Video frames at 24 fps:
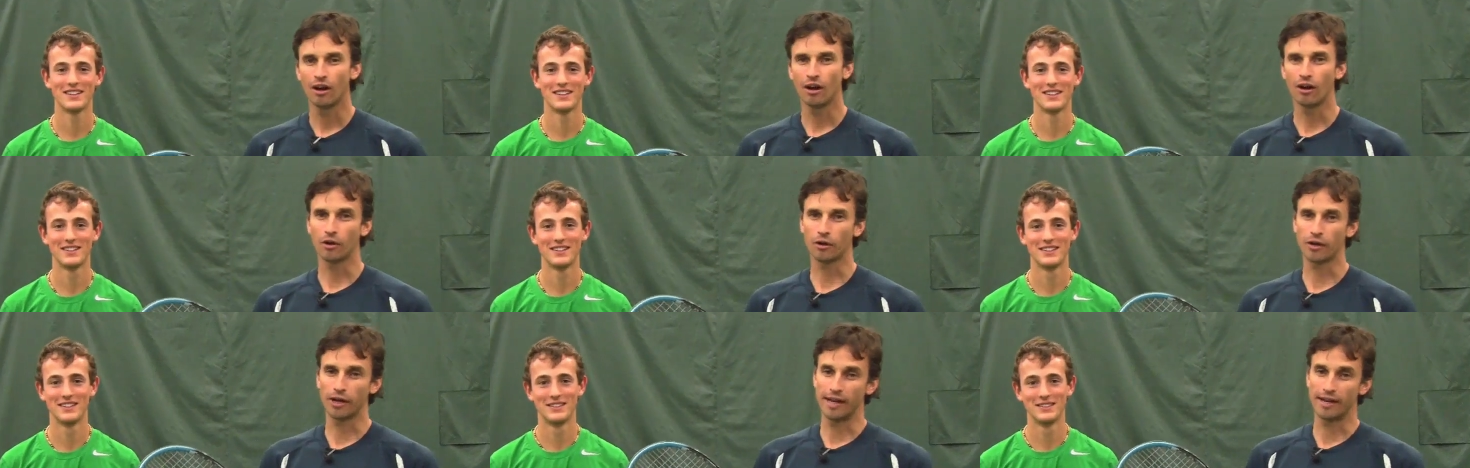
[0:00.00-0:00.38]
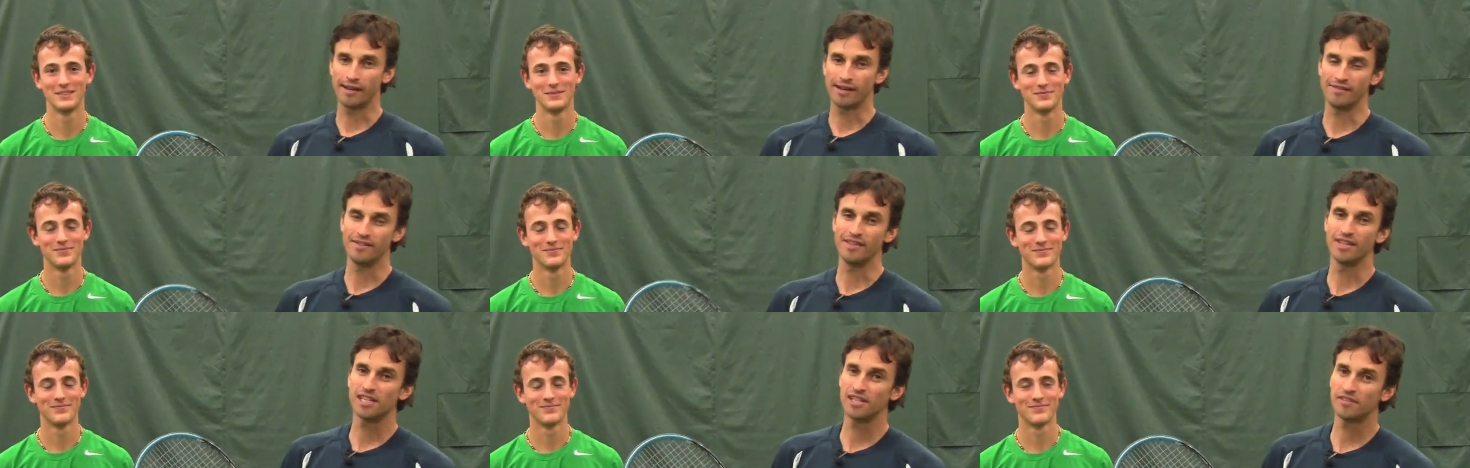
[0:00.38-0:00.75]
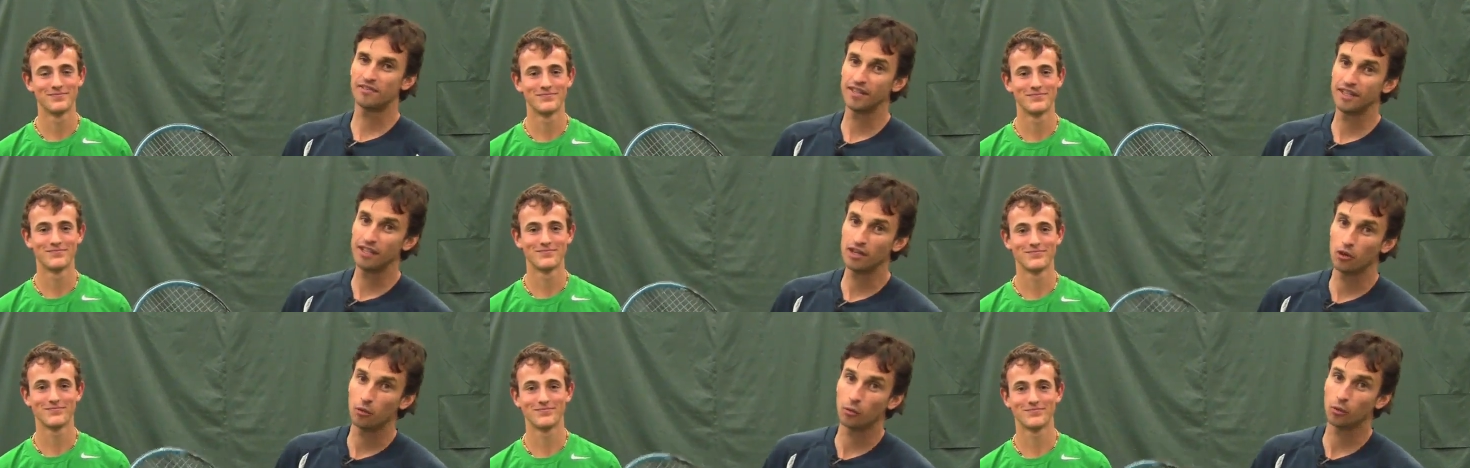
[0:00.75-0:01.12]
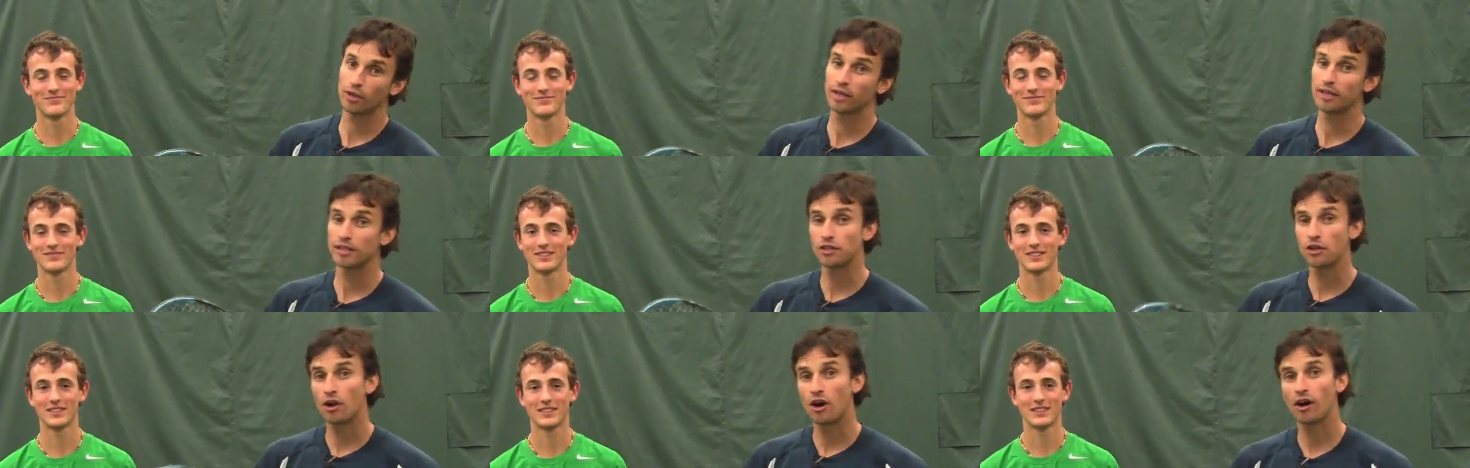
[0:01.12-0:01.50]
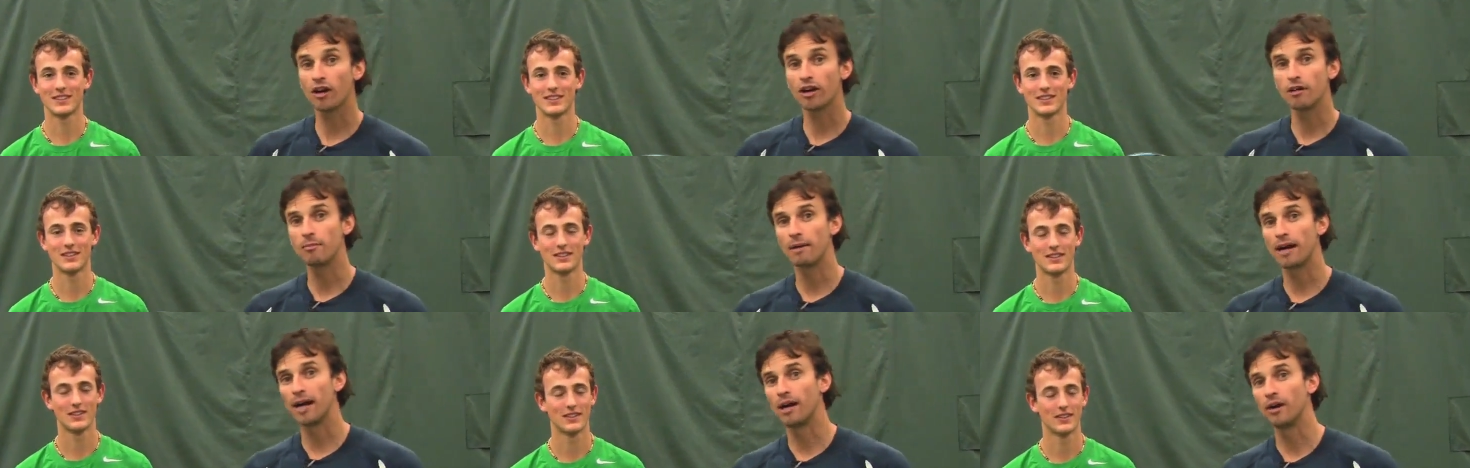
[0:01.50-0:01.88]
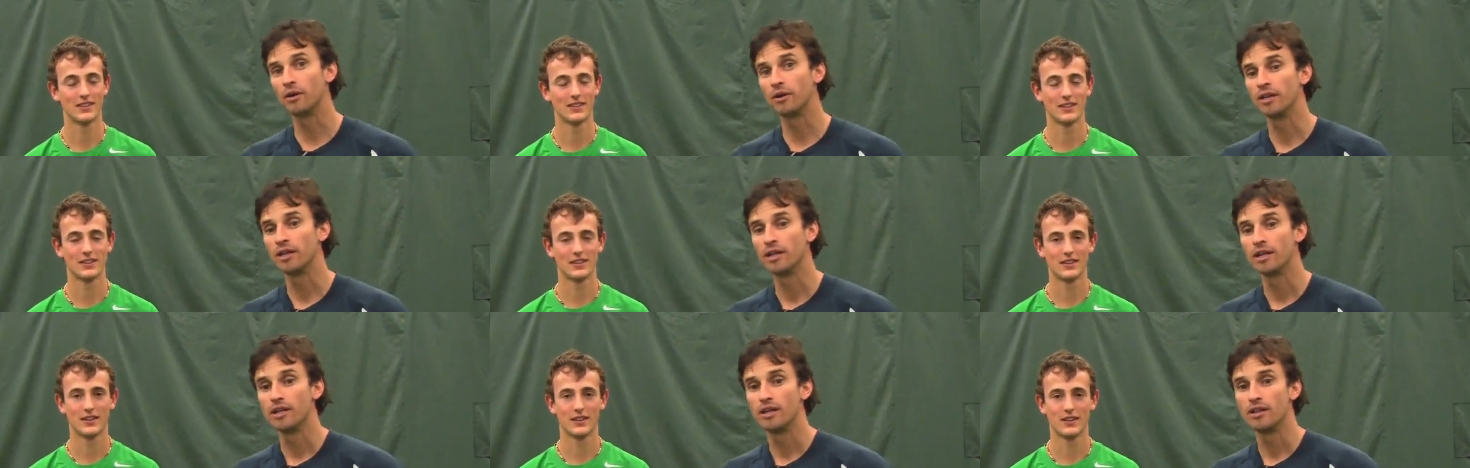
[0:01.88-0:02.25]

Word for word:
Speaker 1: Okay, in this video we're going to talk about